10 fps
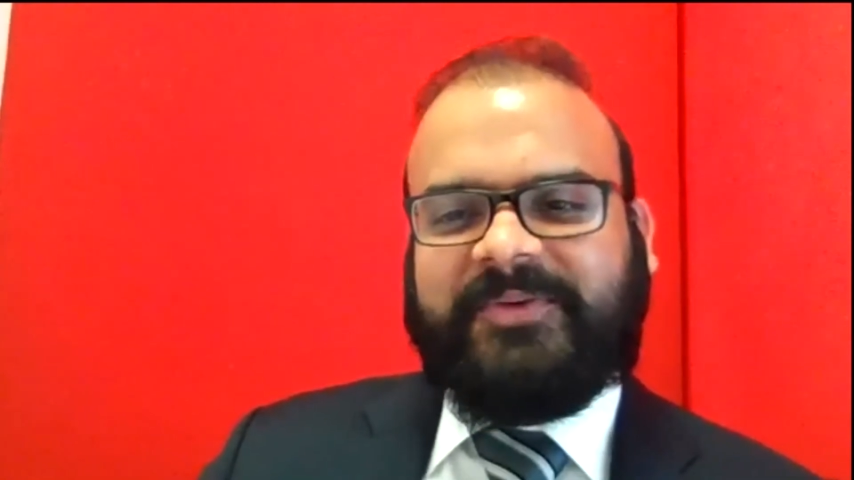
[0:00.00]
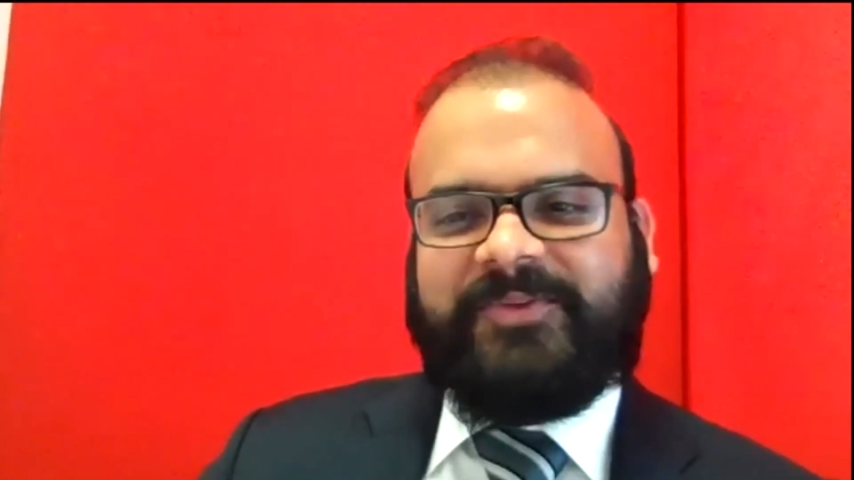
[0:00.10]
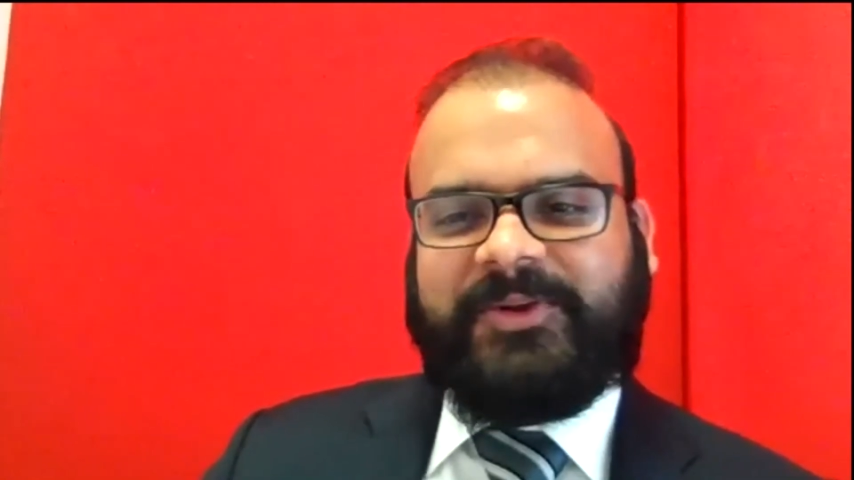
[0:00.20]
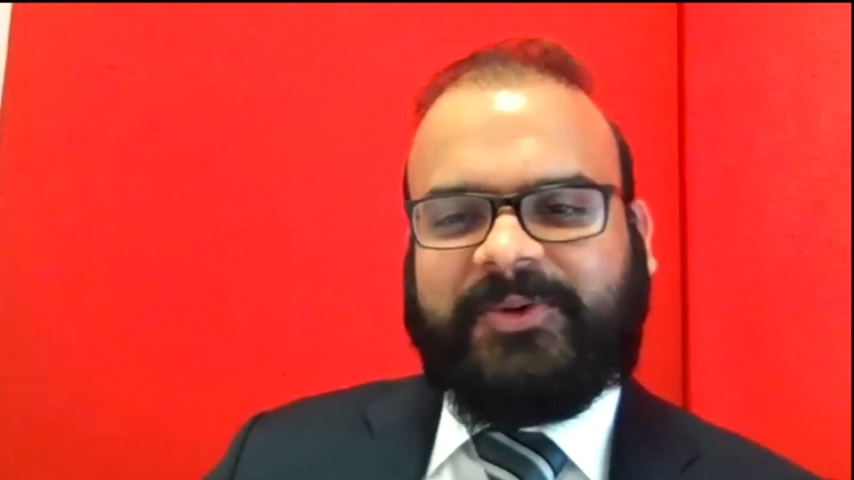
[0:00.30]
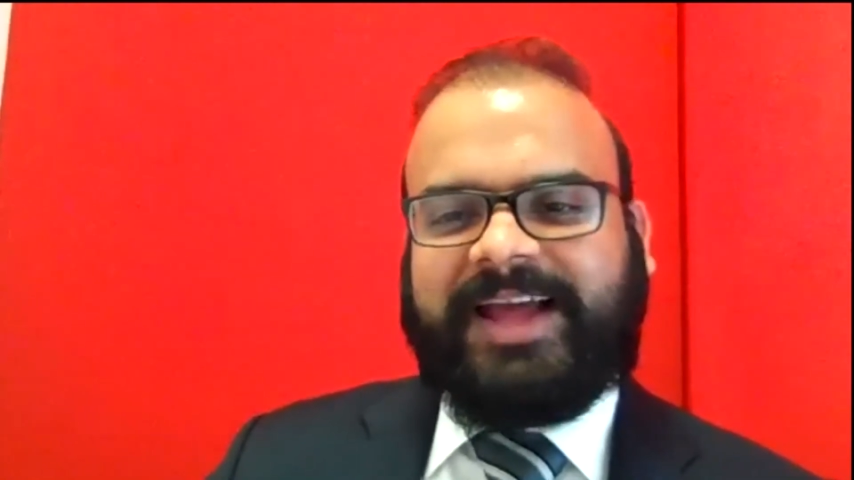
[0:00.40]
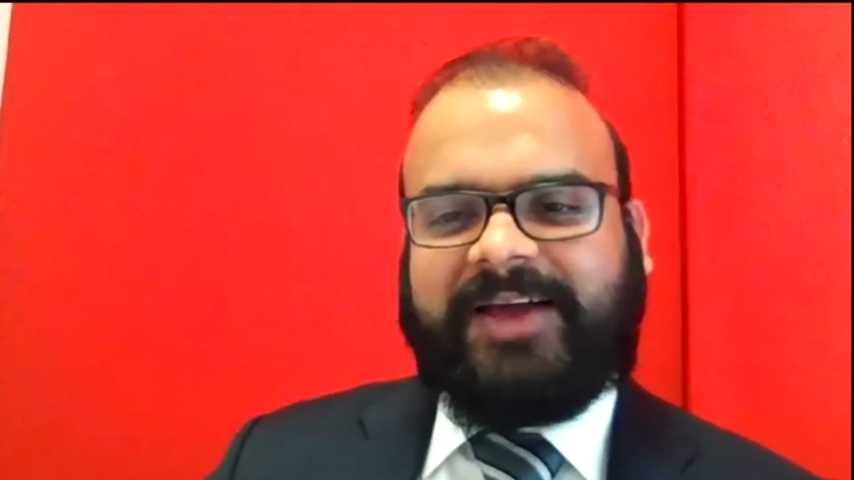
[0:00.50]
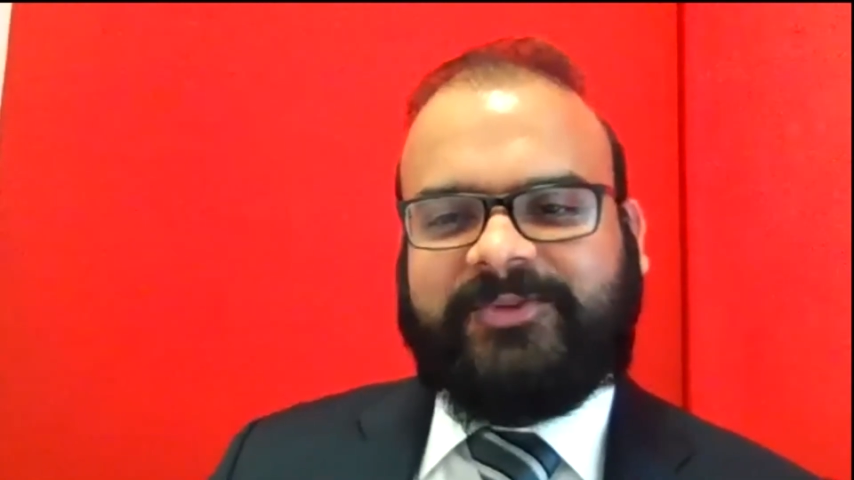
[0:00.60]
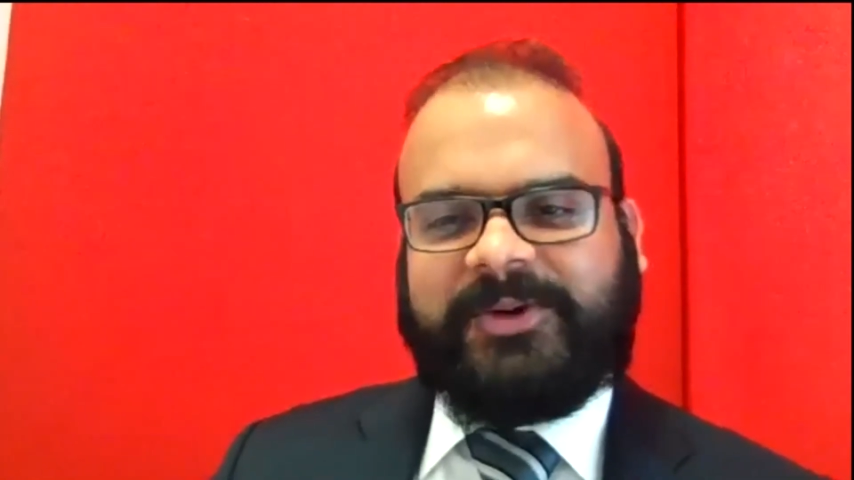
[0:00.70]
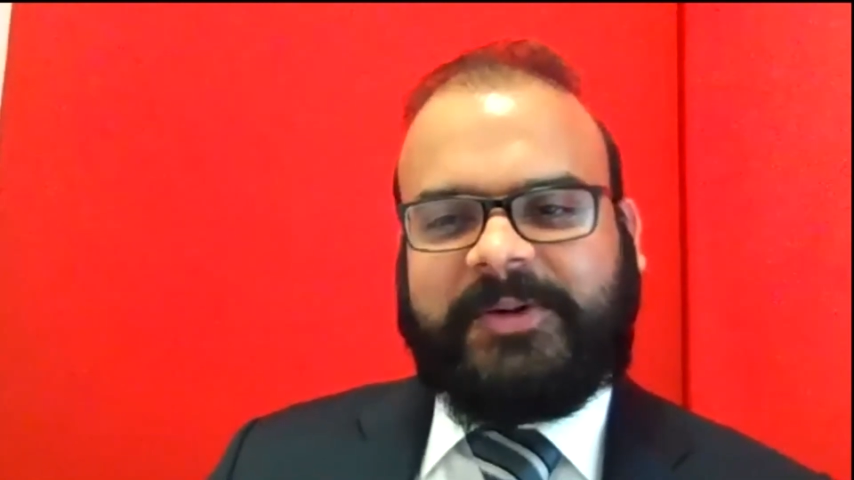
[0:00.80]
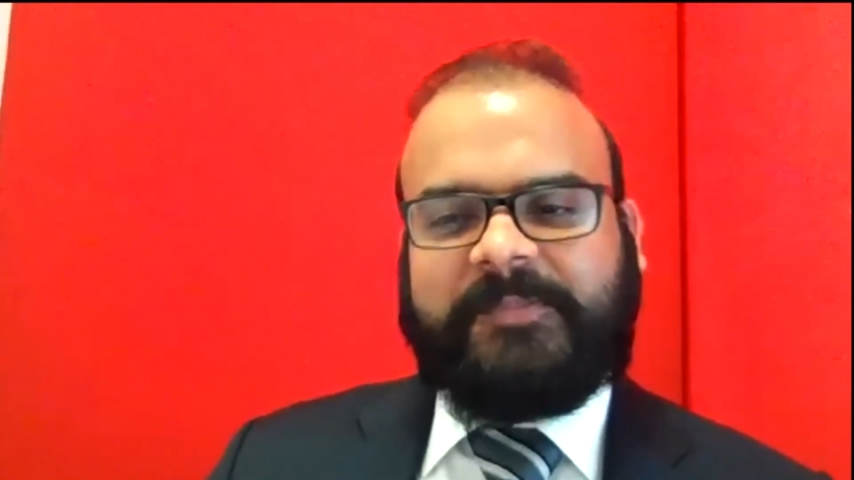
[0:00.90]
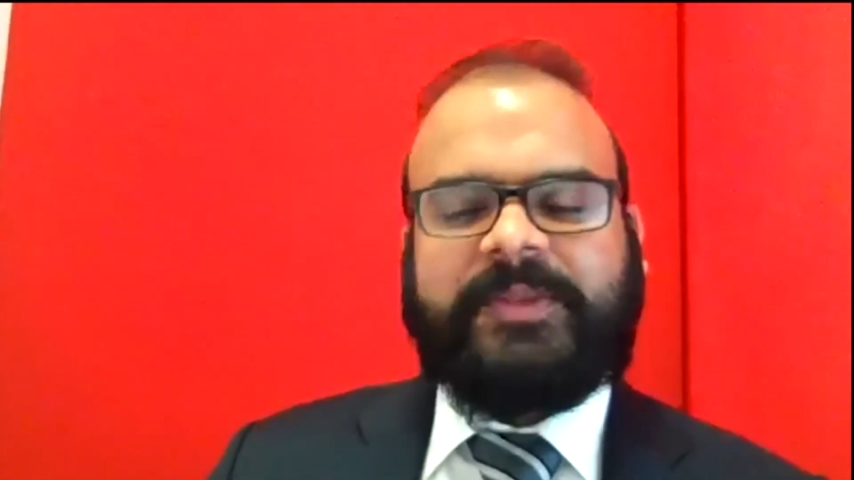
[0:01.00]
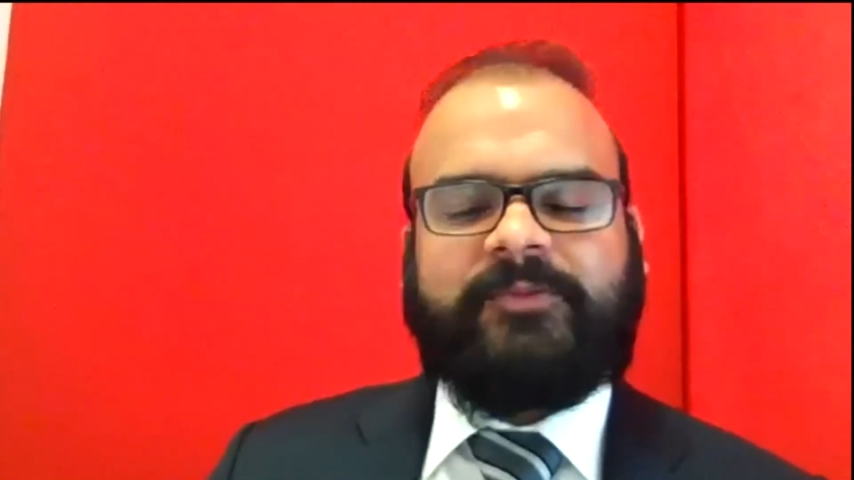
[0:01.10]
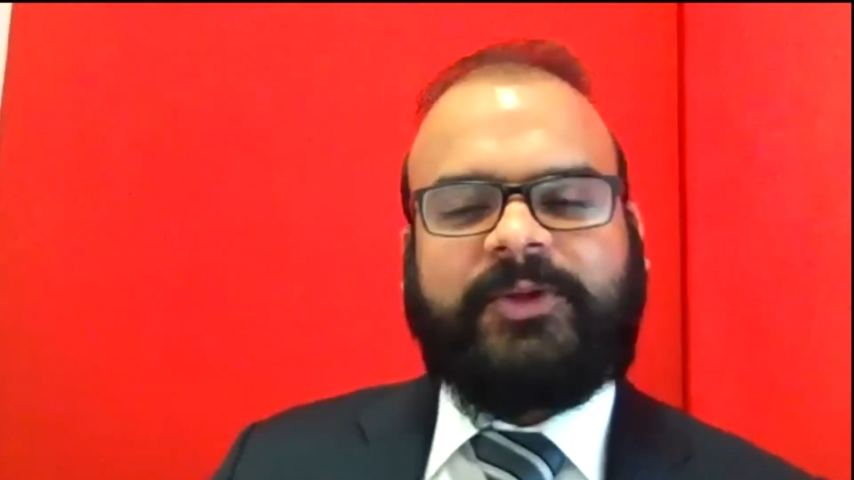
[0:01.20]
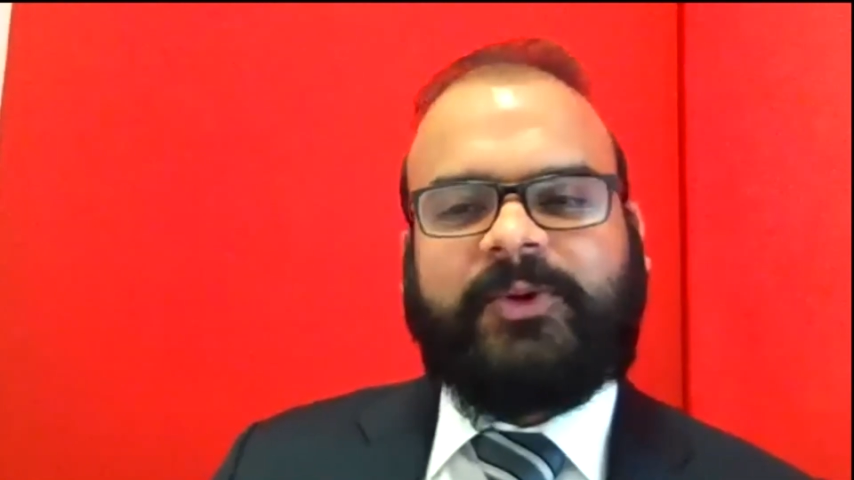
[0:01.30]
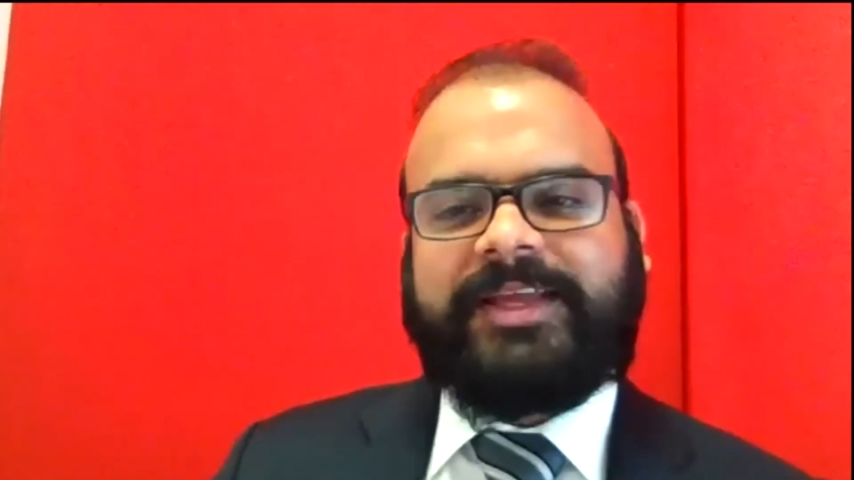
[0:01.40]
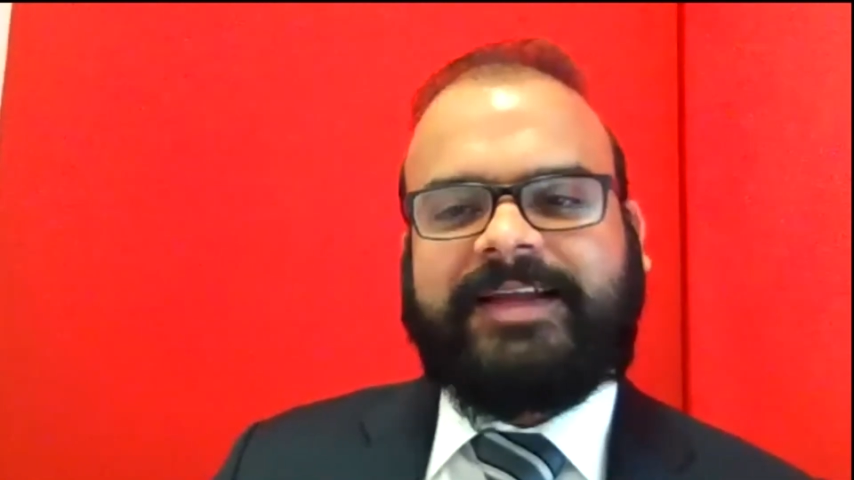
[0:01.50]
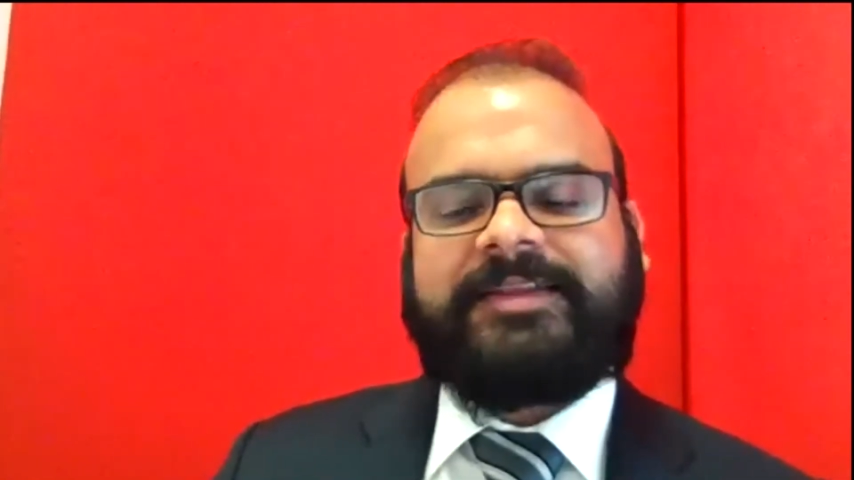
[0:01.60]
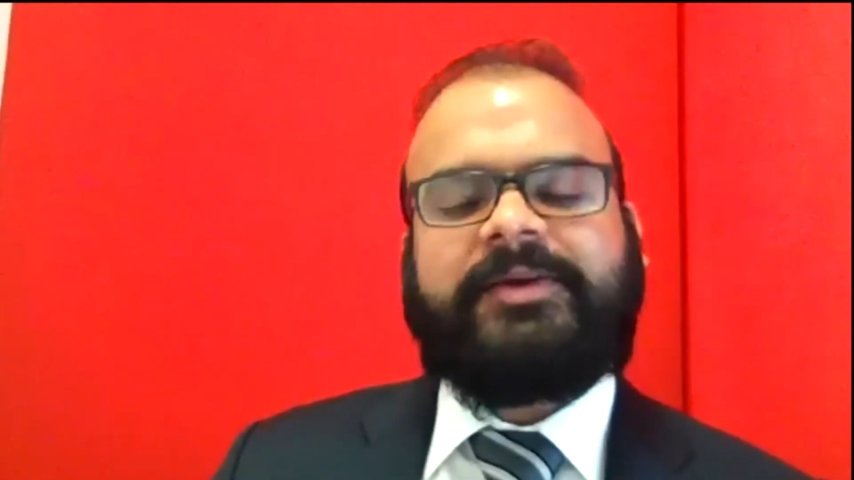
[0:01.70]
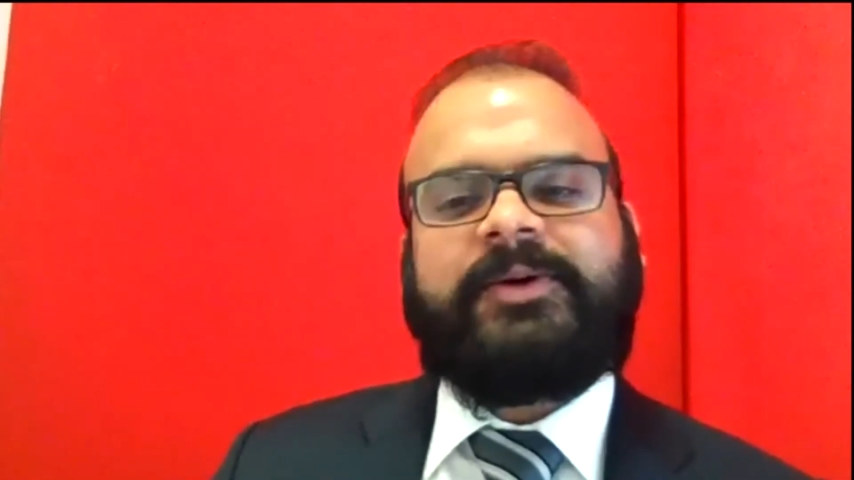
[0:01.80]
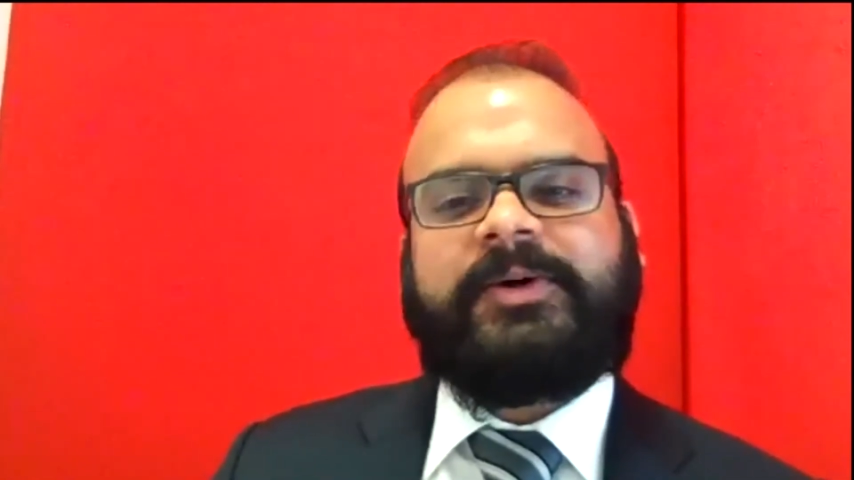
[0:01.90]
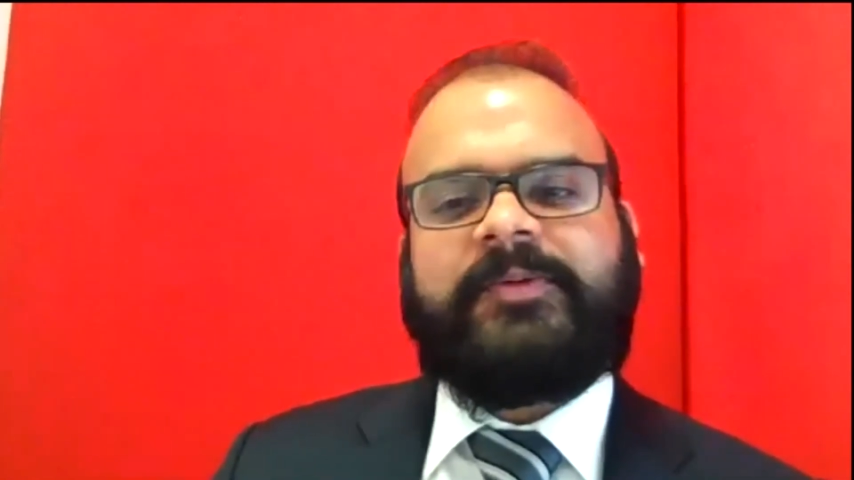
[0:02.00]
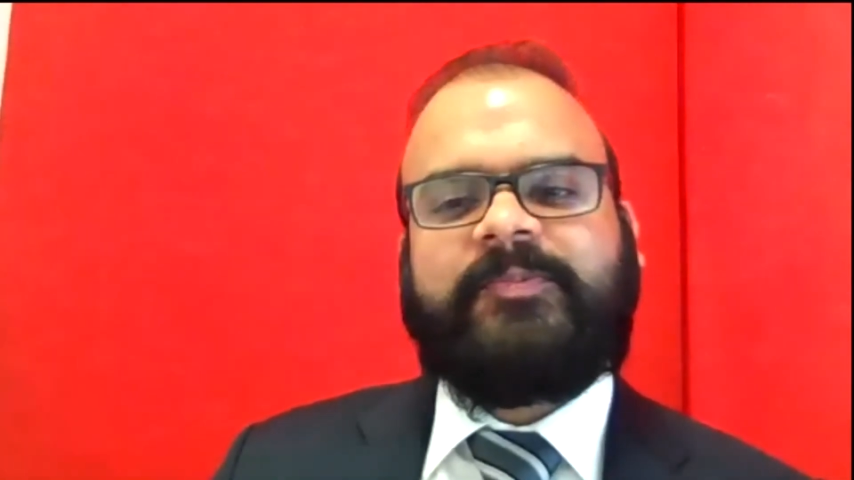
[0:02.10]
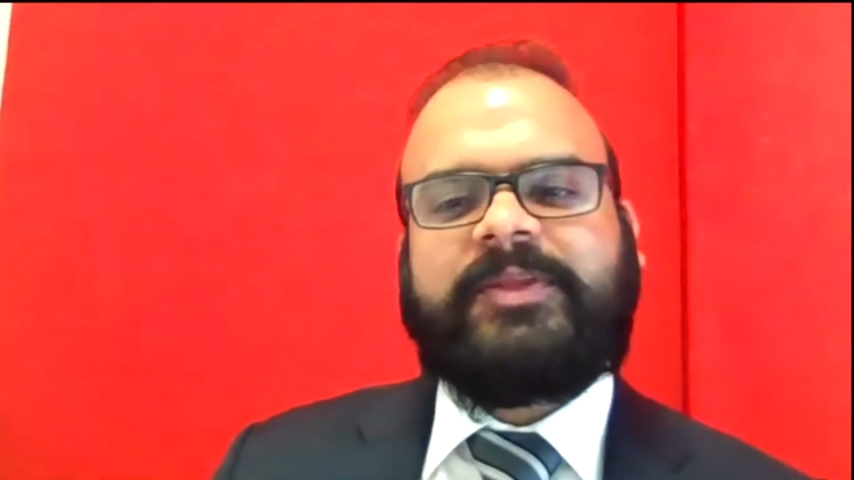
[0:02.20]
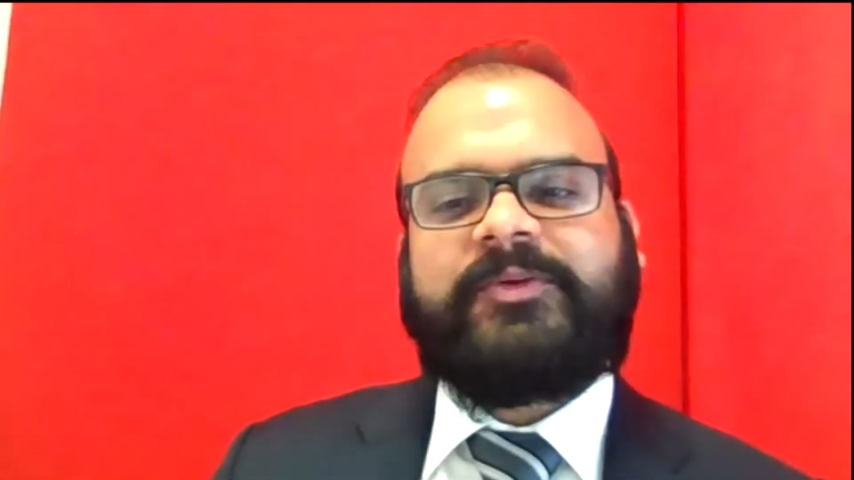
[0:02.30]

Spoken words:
we don't get a